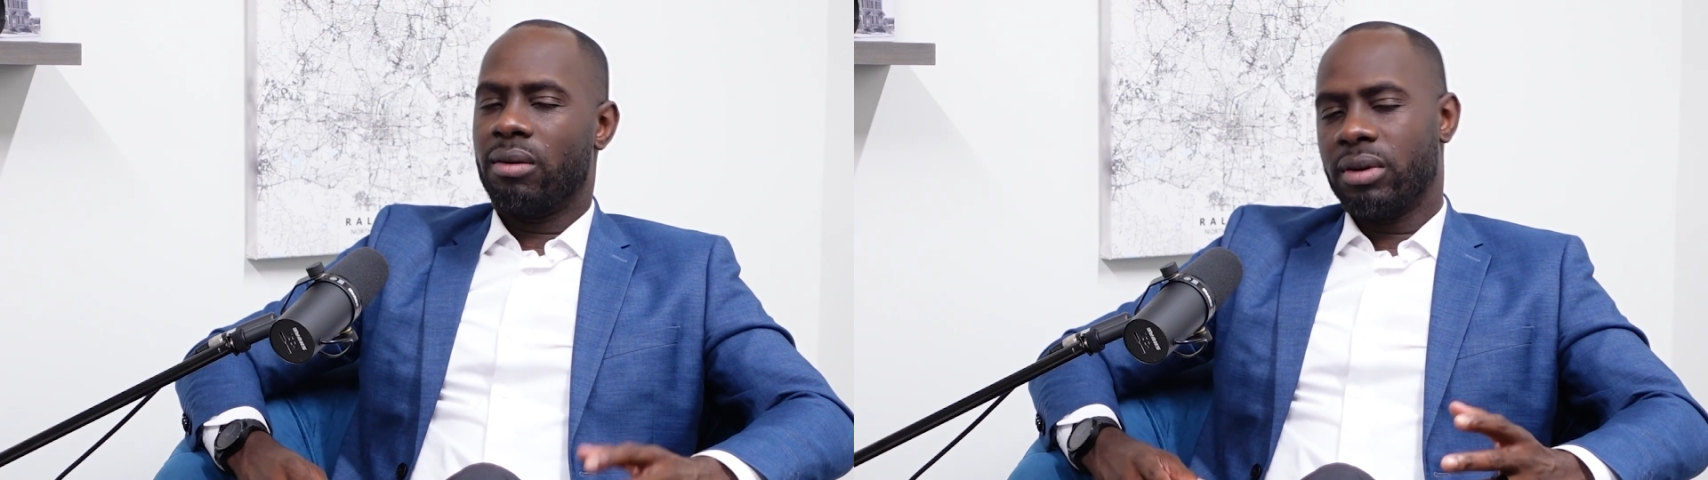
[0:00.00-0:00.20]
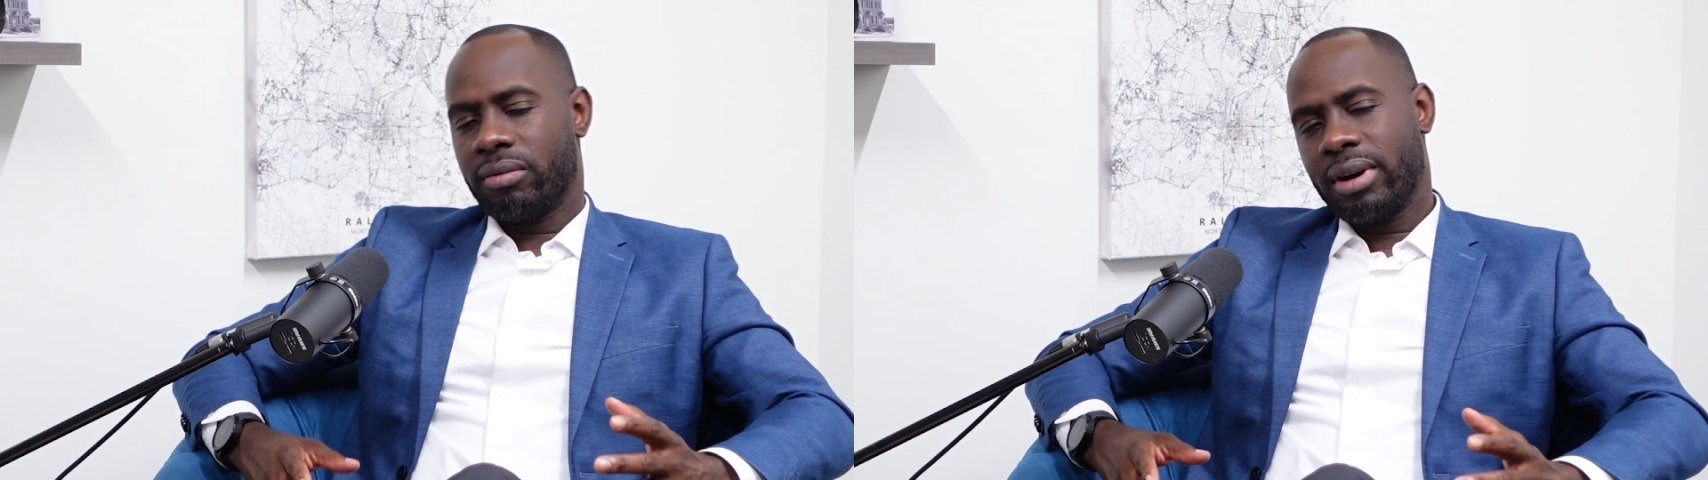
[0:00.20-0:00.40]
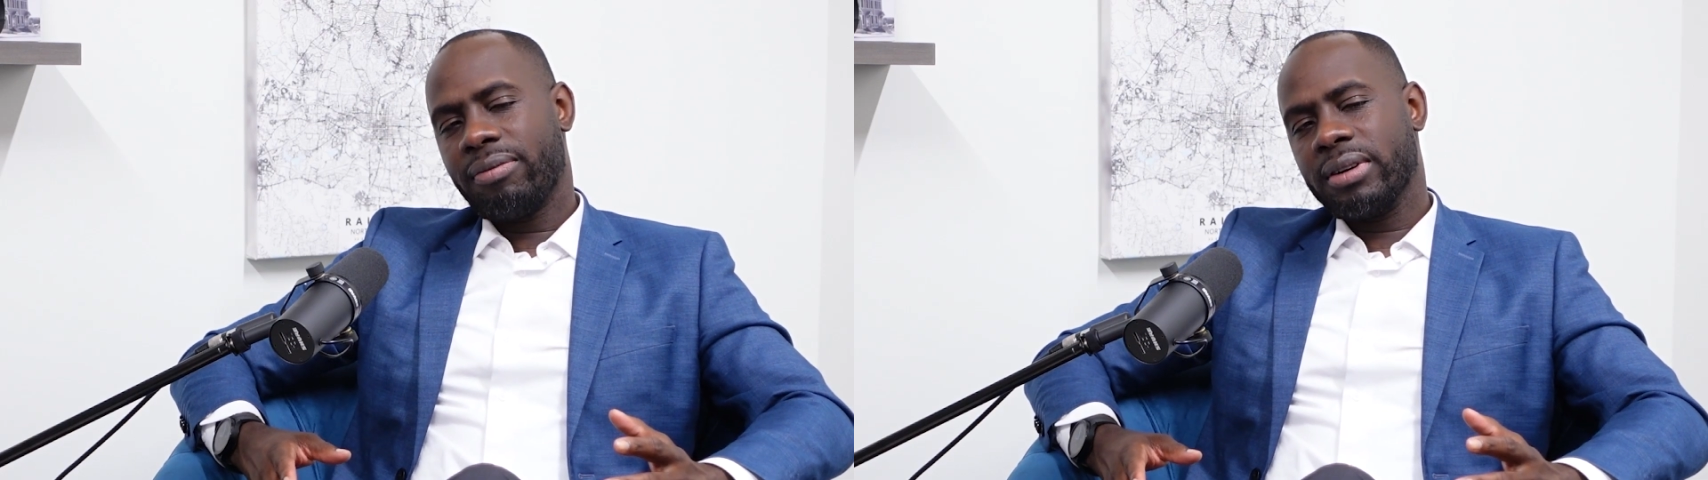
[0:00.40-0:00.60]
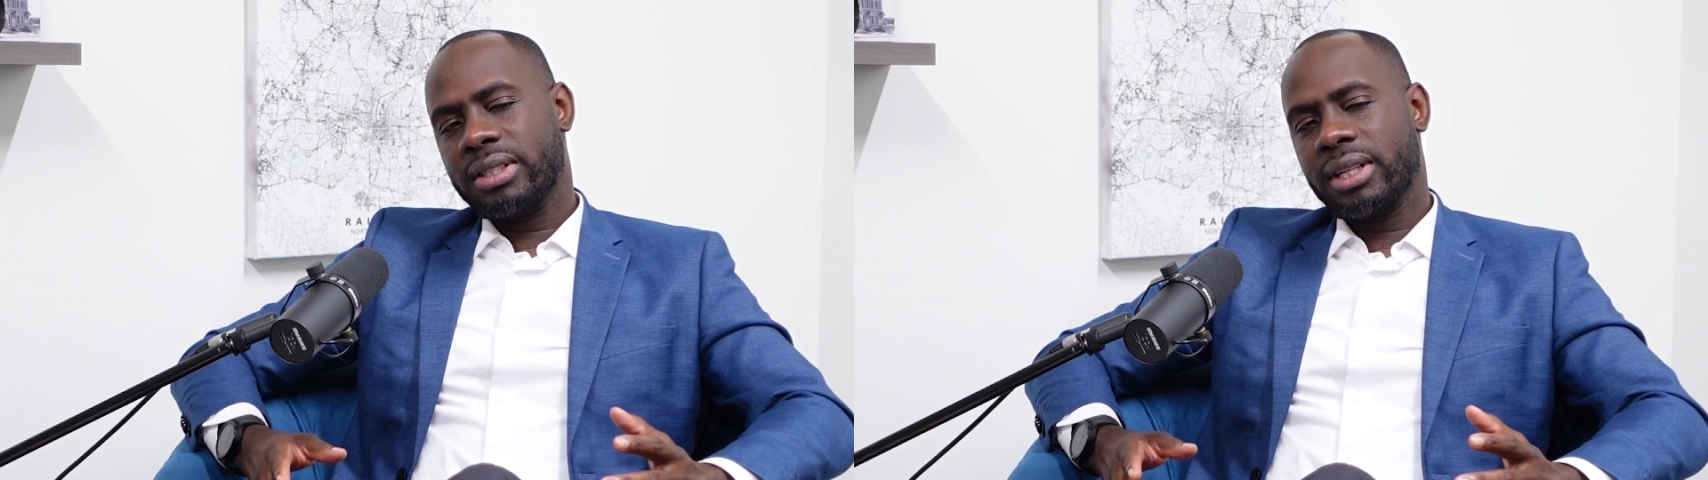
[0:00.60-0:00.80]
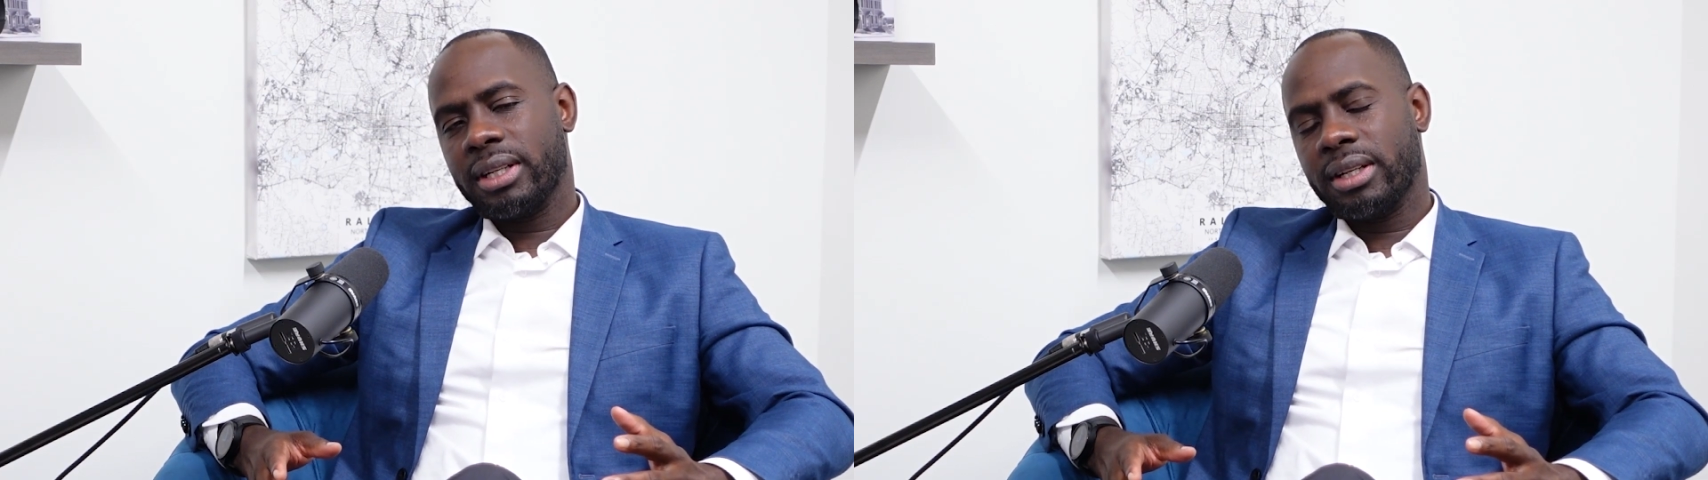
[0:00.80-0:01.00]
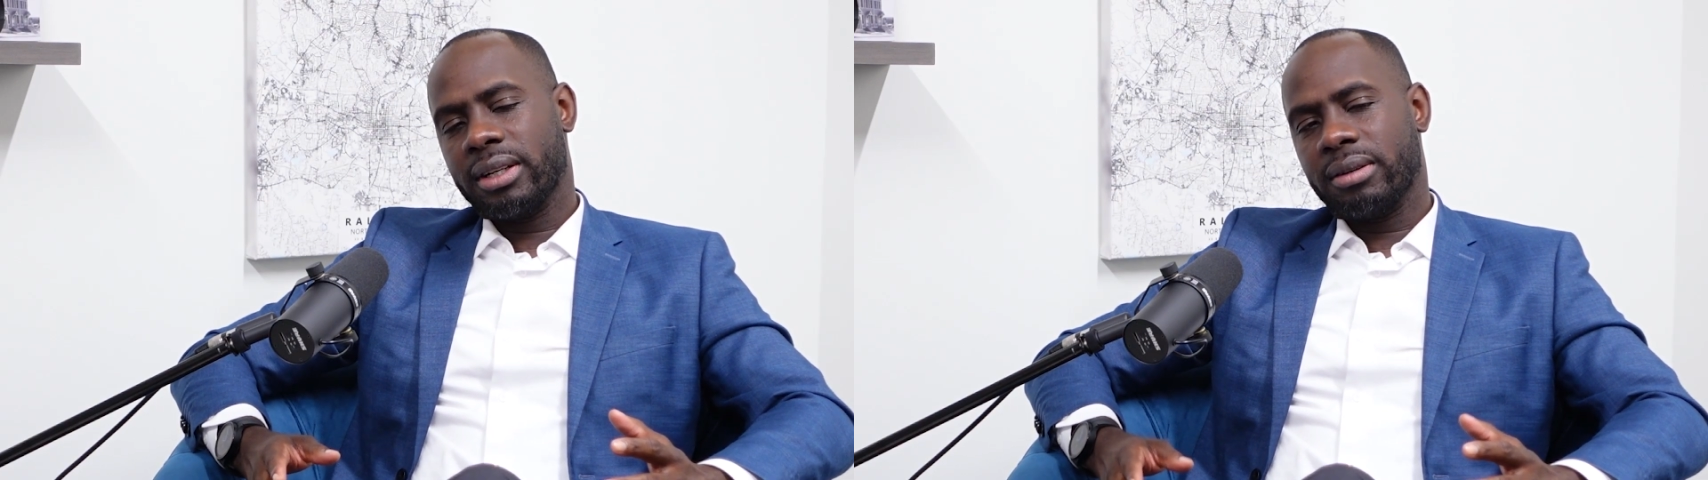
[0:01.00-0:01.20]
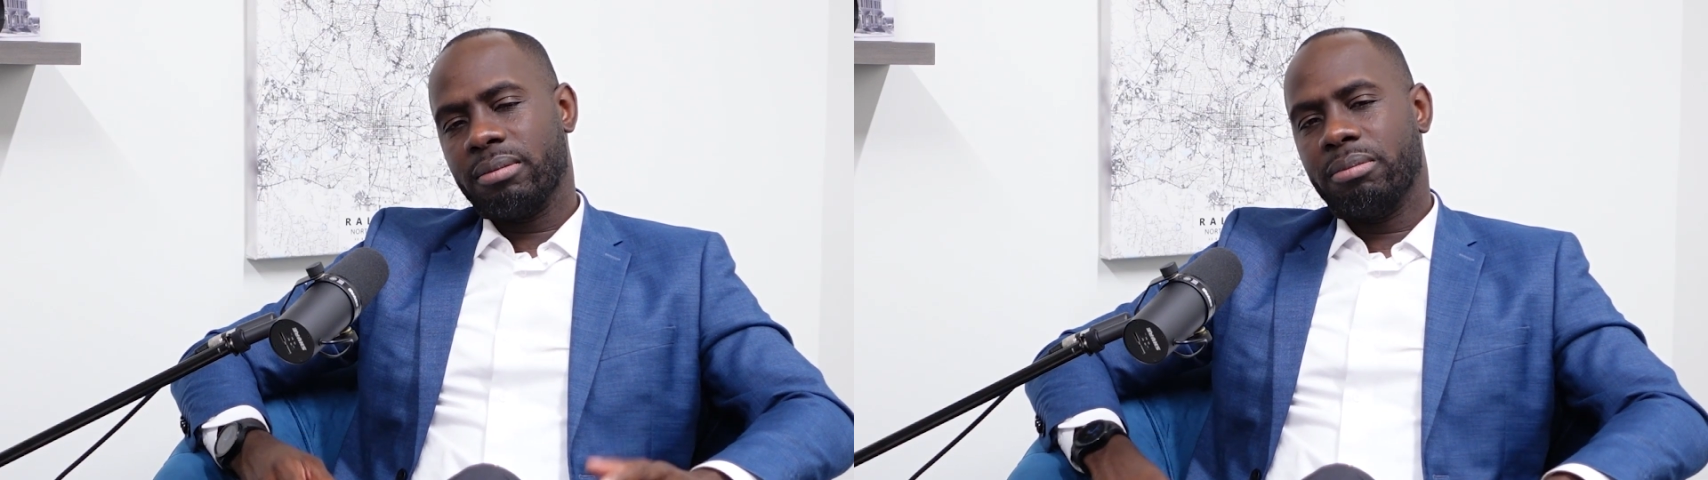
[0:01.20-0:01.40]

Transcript: referencing the